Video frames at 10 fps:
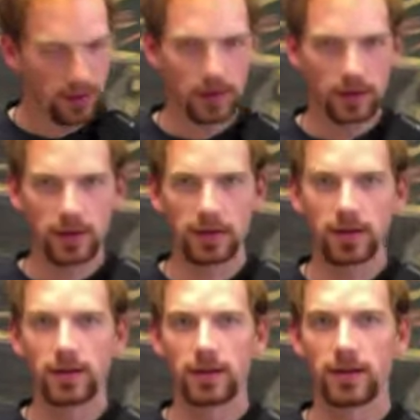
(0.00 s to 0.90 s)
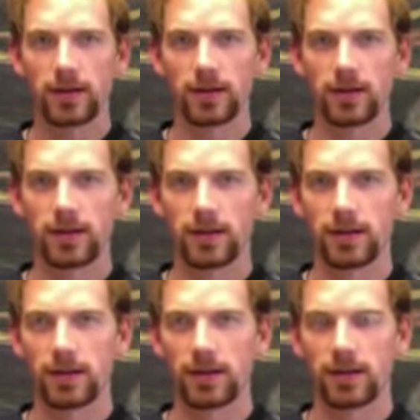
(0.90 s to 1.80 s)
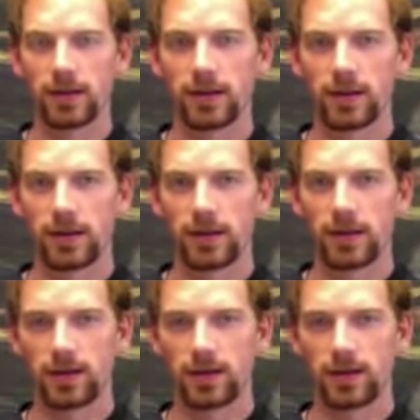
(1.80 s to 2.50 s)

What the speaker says: No words are spoken by the person on screen.